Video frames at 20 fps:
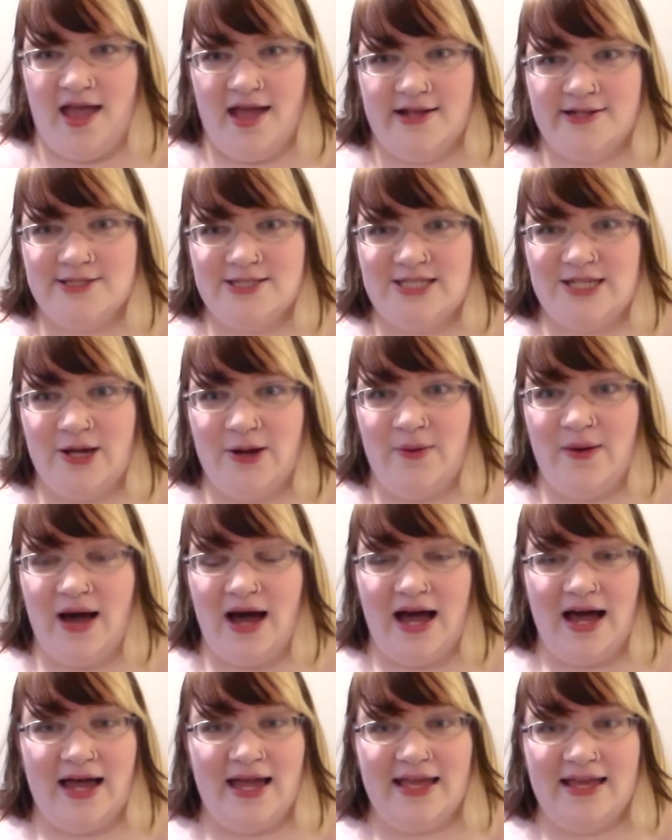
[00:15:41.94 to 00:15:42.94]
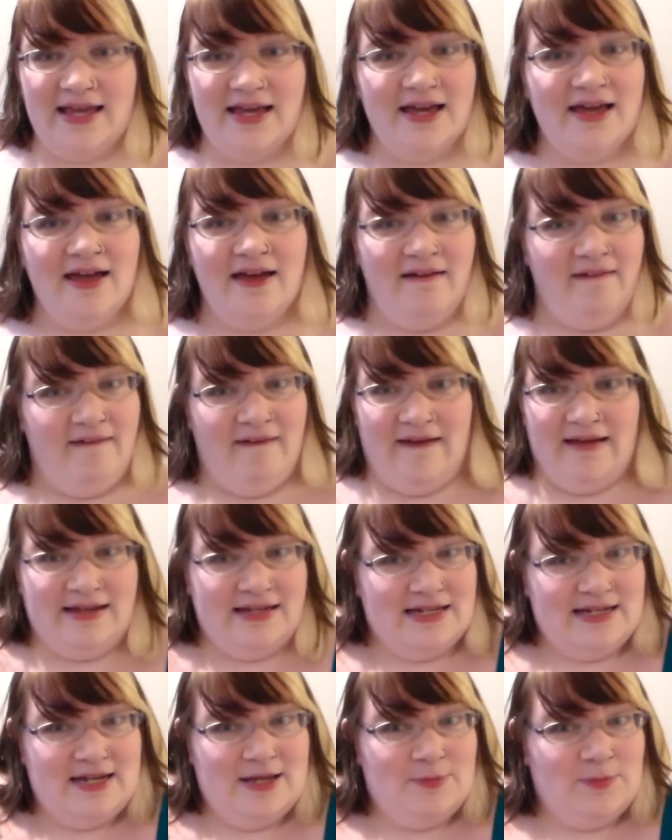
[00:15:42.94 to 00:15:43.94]
And so I
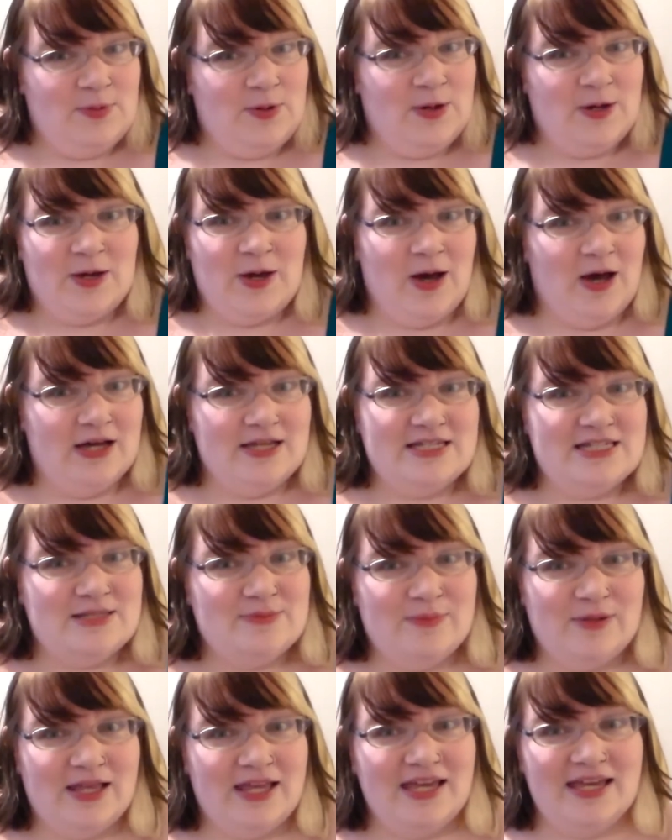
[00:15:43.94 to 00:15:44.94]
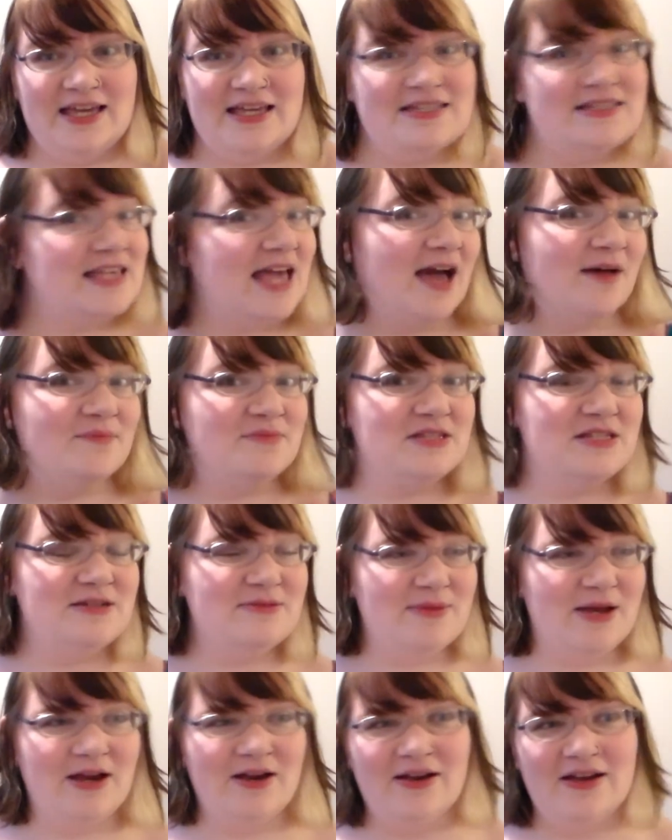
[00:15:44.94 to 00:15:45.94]
ended up cosplaying as Captain
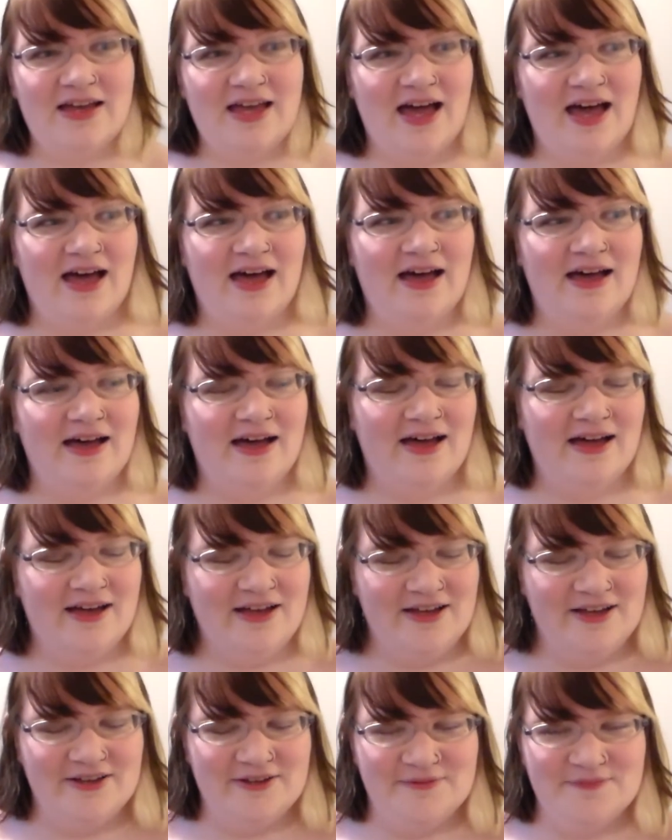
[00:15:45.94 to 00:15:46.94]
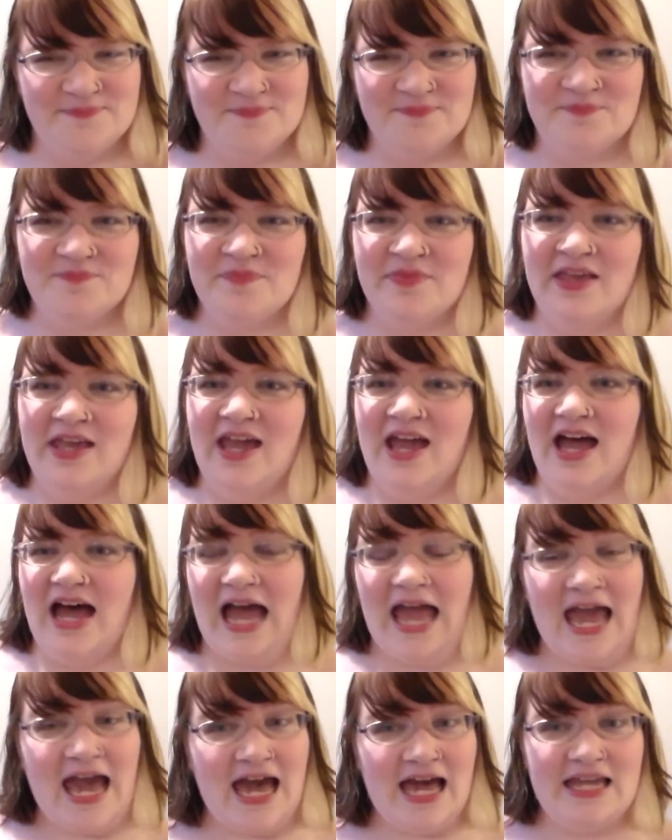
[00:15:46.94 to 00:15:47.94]
America. Um,
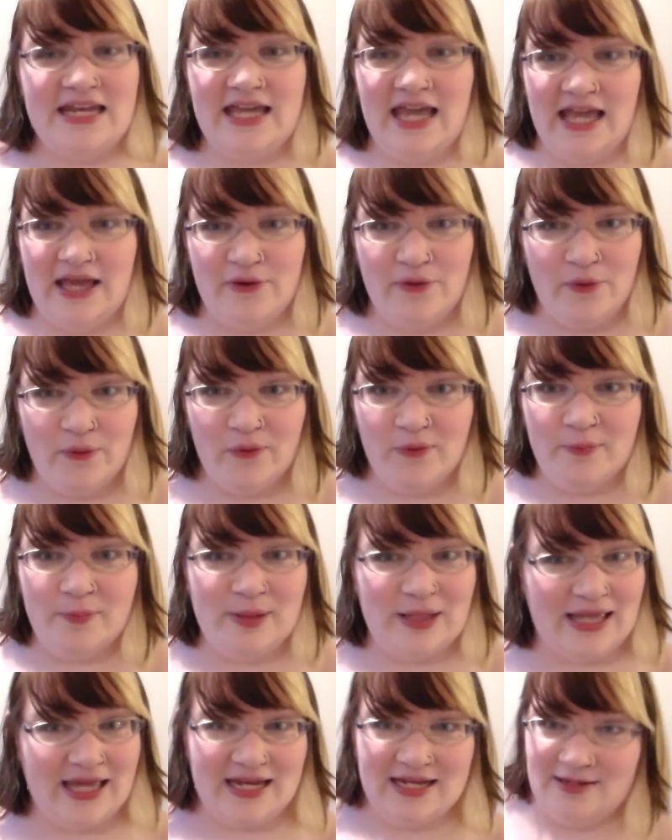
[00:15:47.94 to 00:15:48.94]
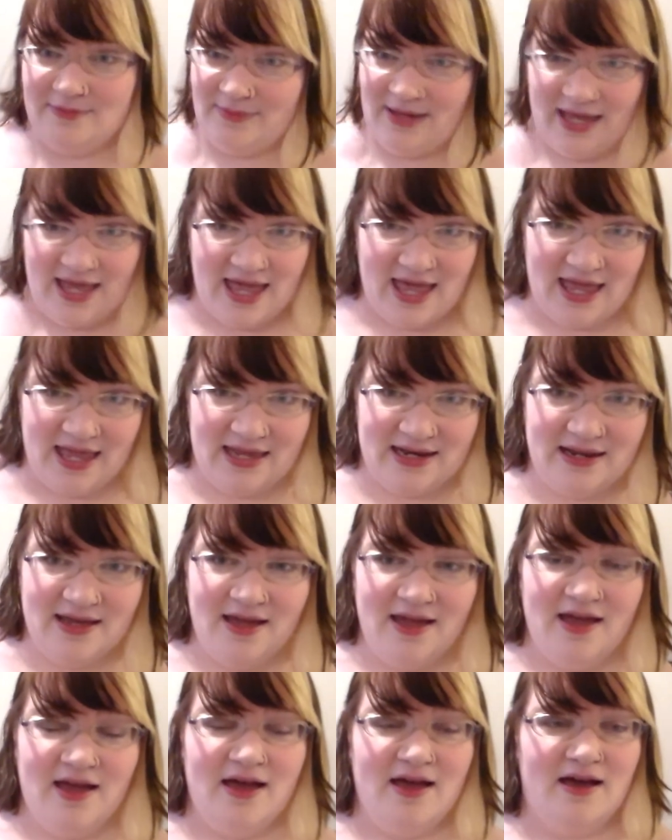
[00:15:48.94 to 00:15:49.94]
I had a whole plan in my head,
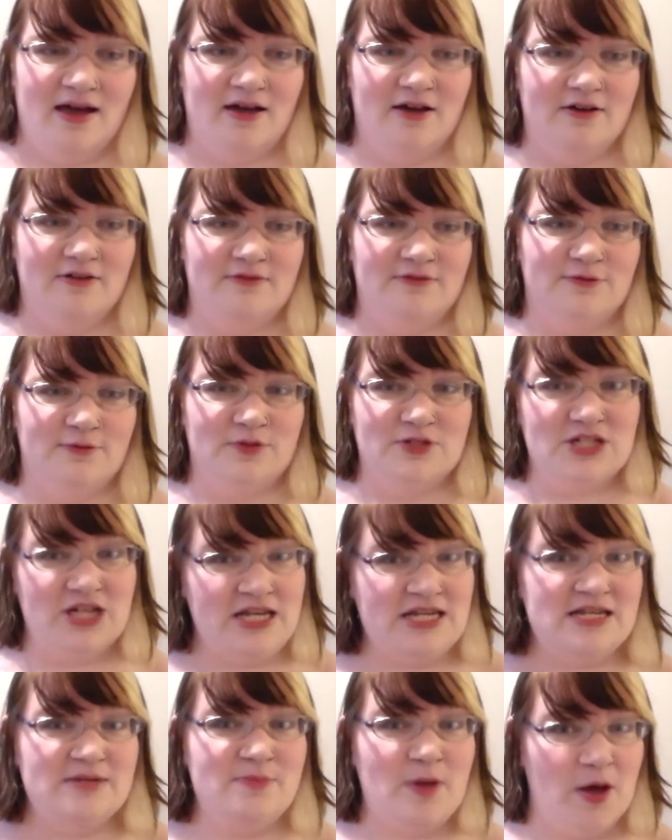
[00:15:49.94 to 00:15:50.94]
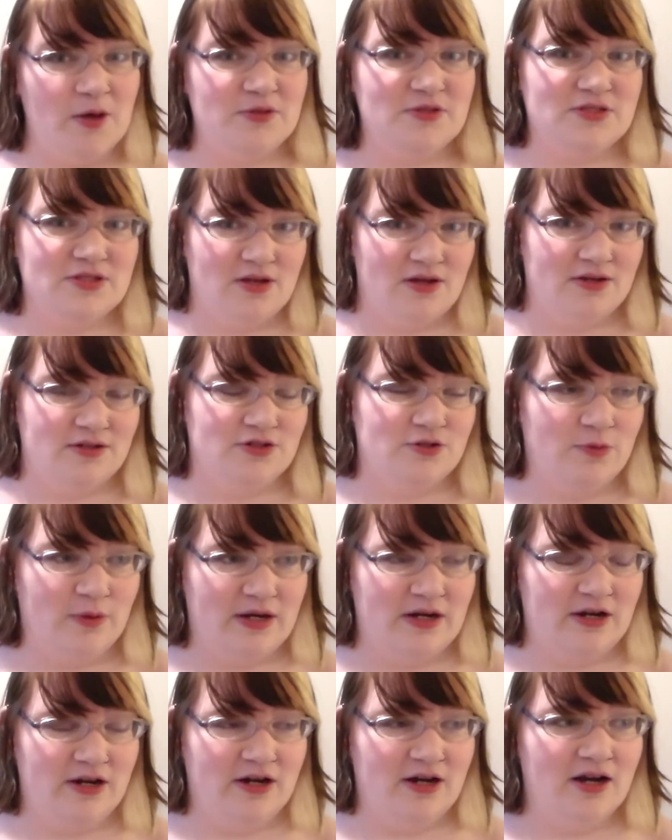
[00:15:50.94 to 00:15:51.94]
of which I did post on
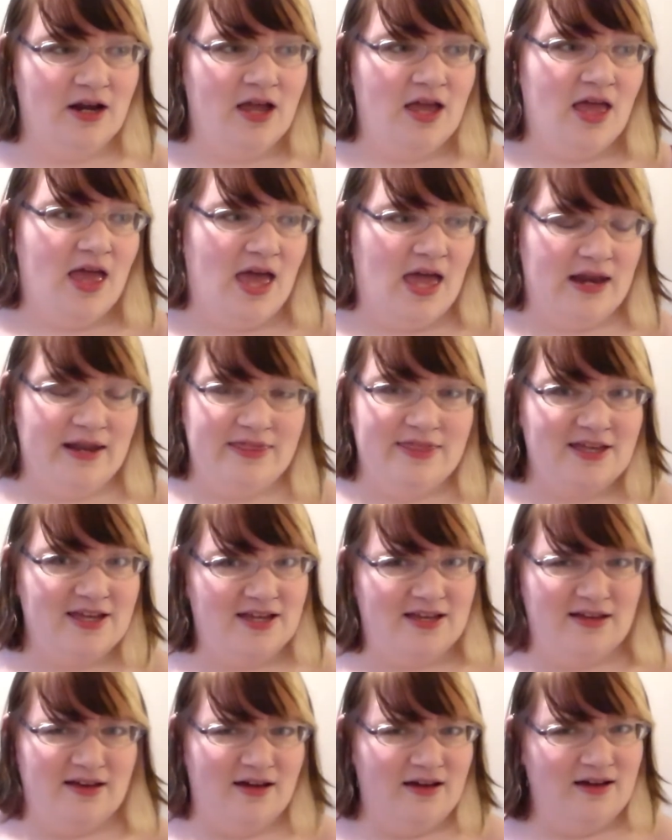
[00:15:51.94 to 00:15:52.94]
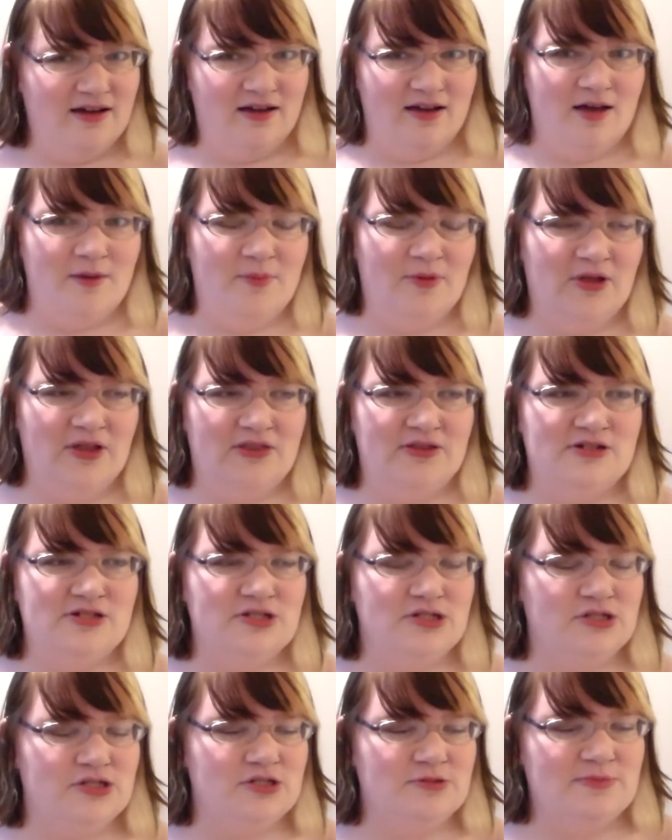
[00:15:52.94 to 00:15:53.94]
Twitter and I think a couple other
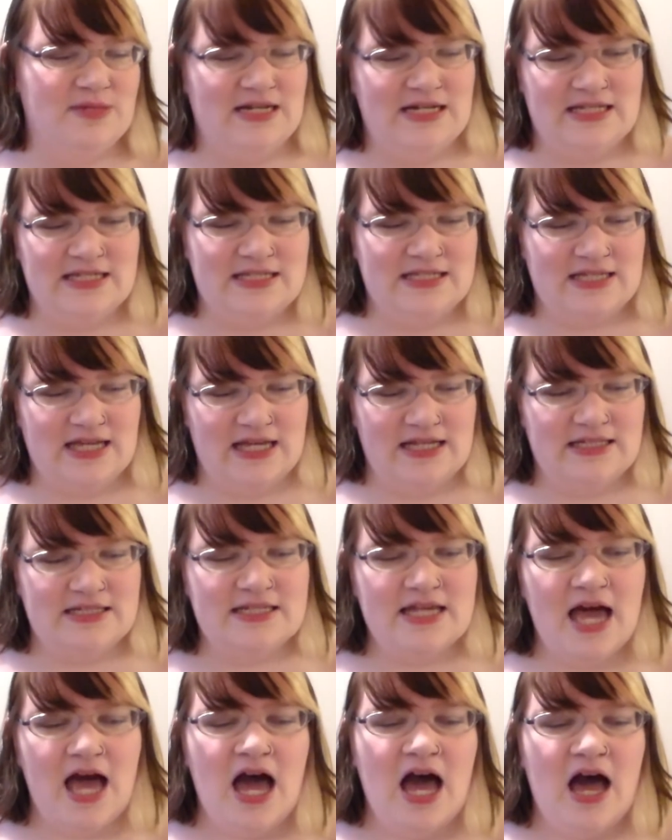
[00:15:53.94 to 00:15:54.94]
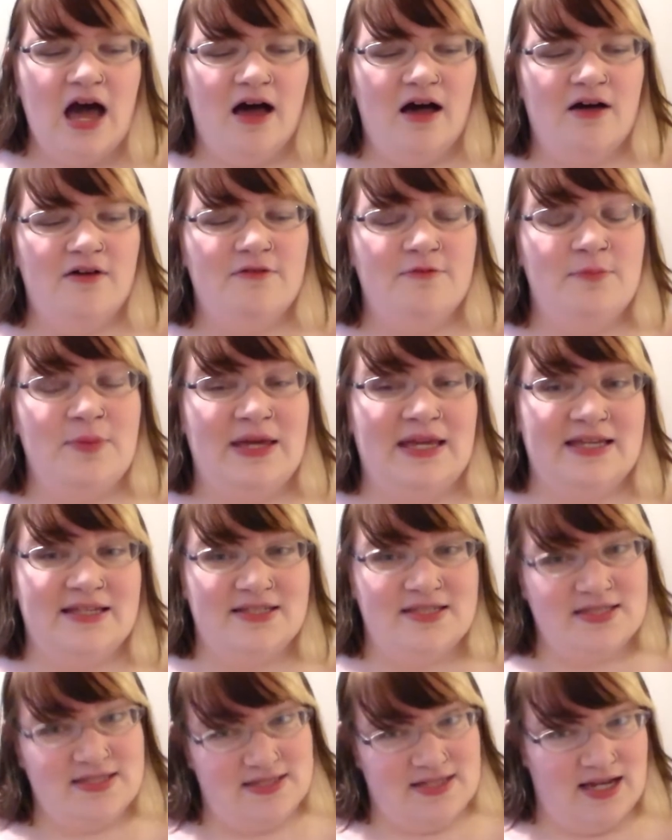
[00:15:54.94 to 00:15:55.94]
social media sites, of
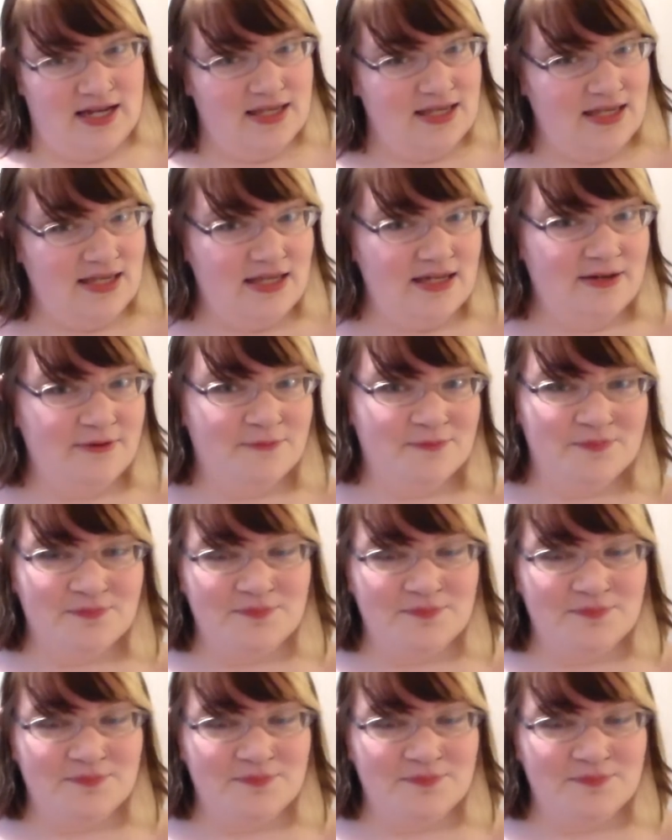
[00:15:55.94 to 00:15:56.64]
being Stucky,